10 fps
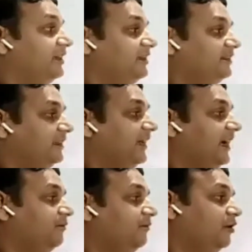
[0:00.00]
which turns
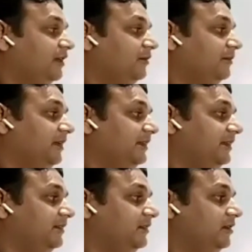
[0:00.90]
lime water
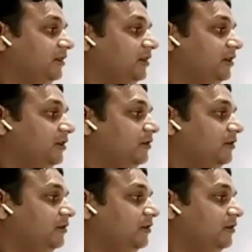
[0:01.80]
milky.